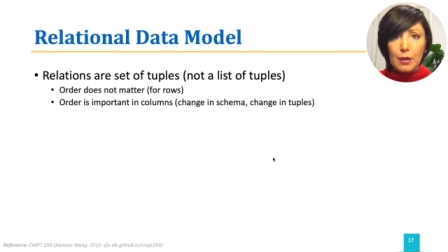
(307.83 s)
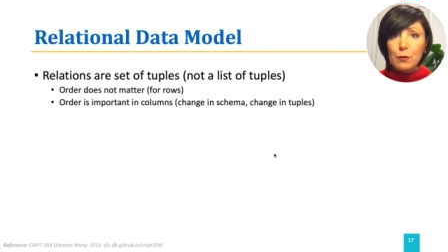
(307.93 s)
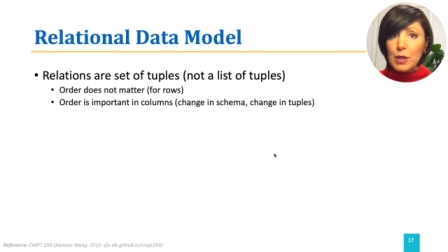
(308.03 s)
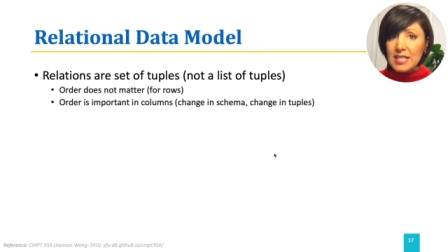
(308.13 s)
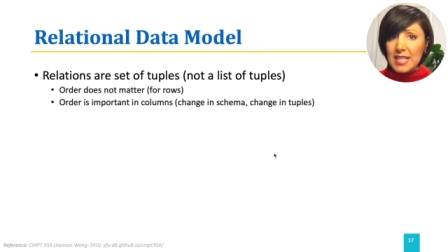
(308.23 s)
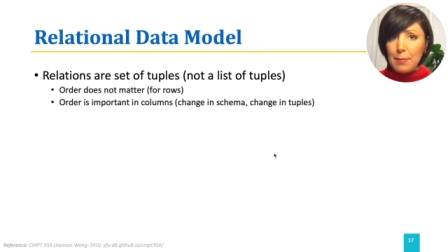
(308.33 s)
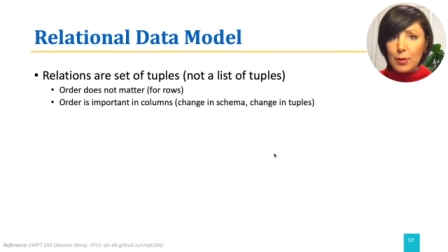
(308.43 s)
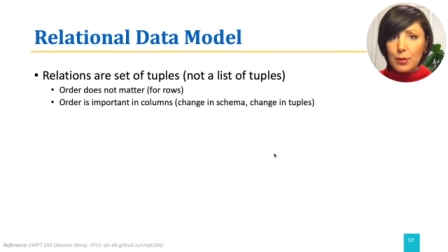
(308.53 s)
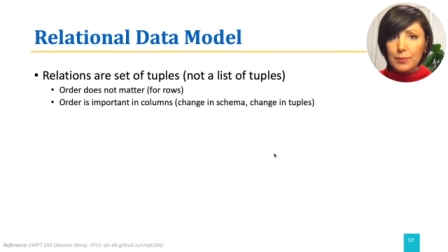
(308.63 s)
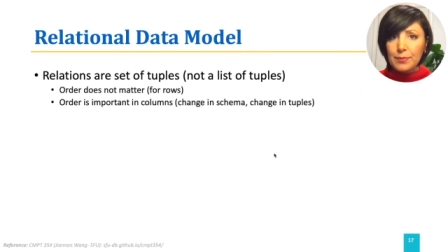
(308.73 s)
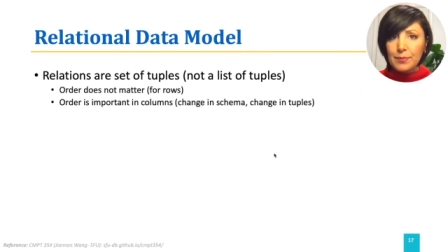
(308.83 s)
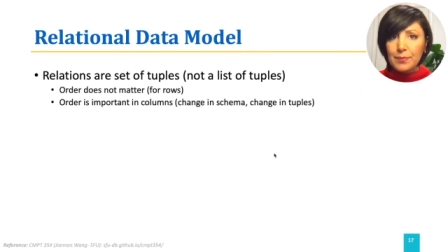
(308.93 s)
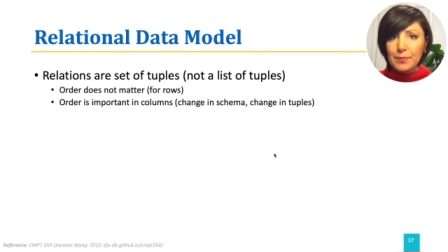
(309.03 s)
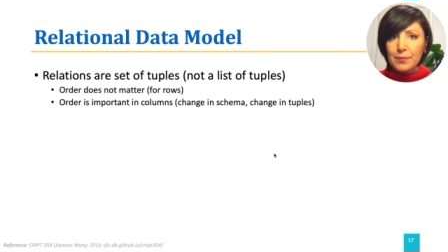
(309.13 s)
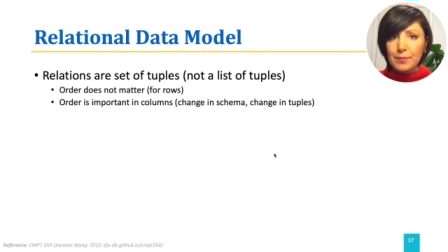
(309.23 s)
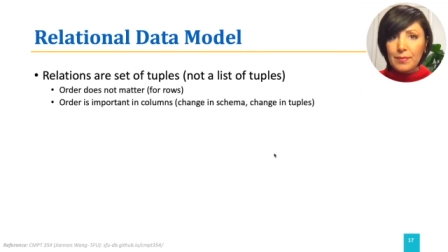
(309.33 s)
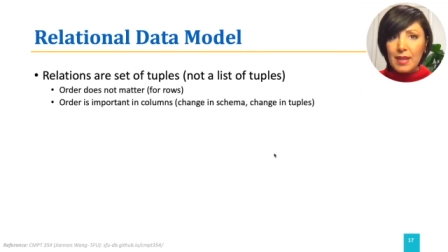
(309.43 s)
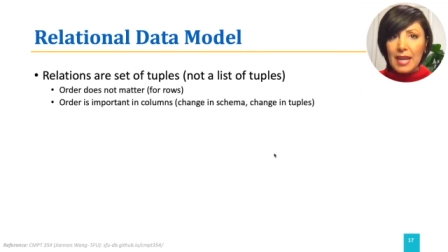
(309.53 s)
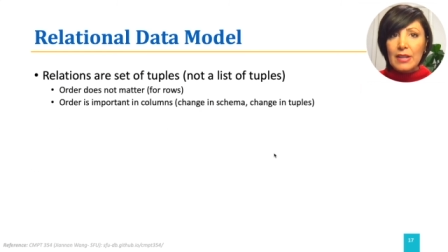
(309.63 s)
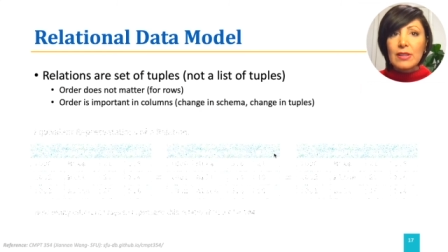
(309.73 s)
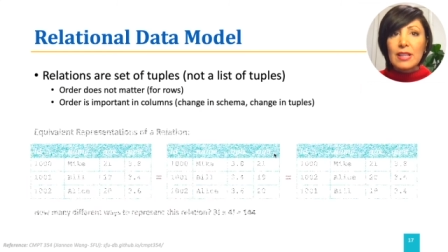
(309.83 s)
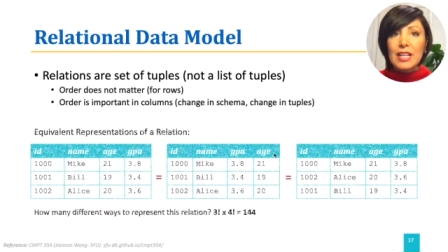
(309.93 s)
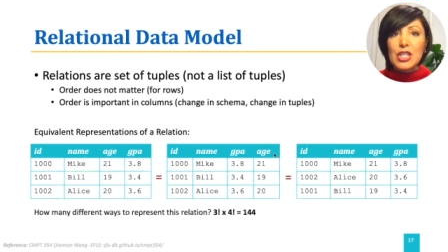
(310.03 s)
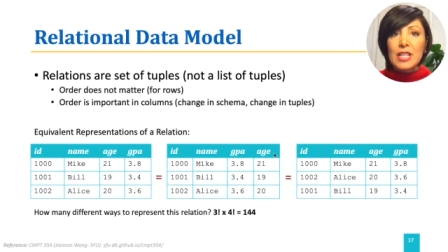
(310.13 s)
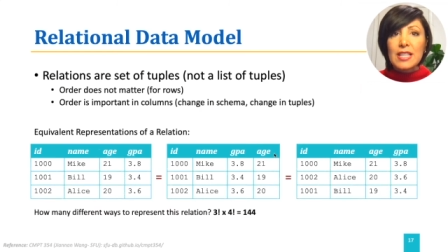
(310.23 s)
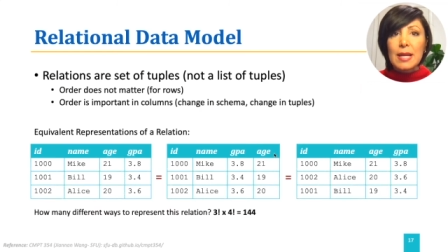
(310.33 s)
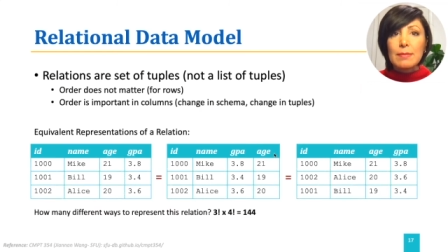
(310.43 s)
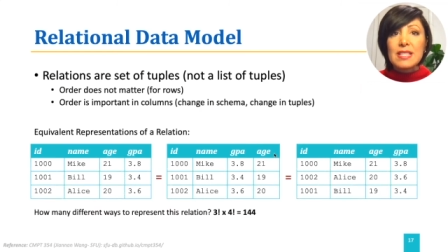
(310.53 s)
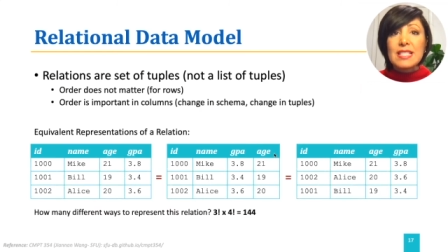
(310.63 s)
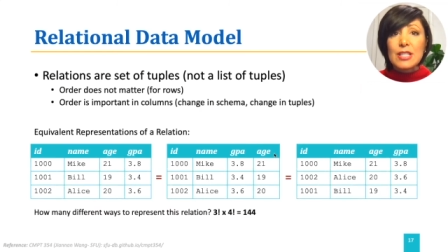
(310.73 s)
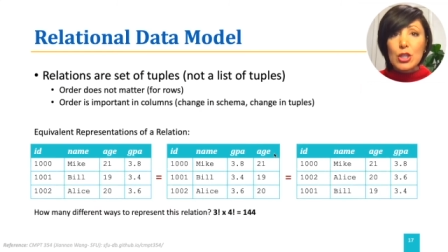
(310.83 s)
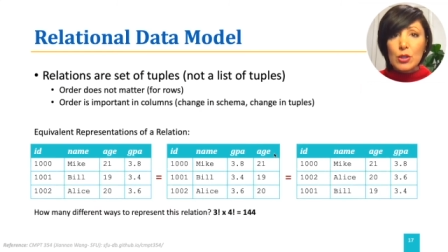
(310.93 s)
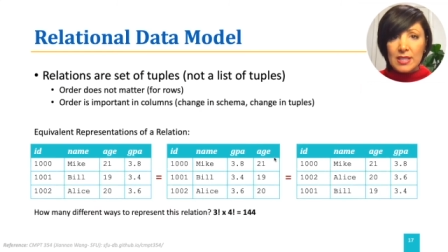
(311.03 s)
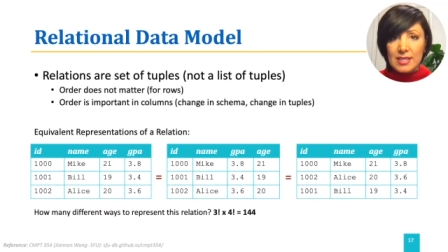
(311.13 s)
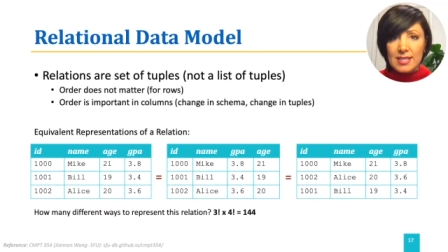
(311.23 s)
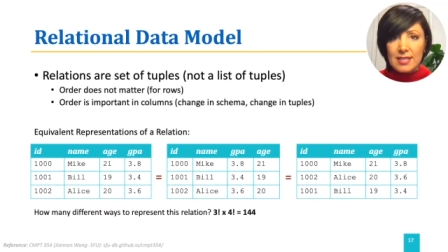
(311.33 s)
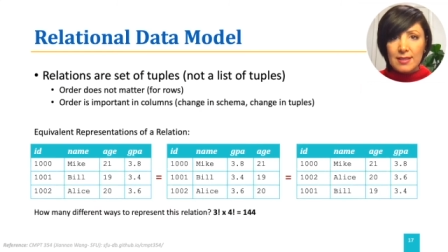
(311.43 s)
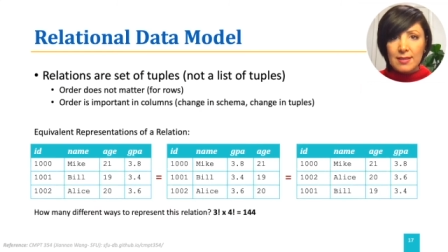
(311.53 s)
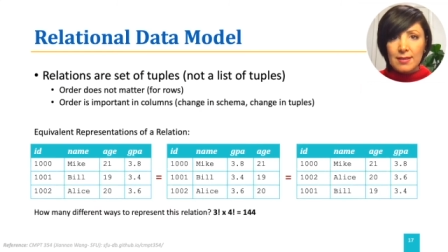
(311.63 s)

For example, a relation named students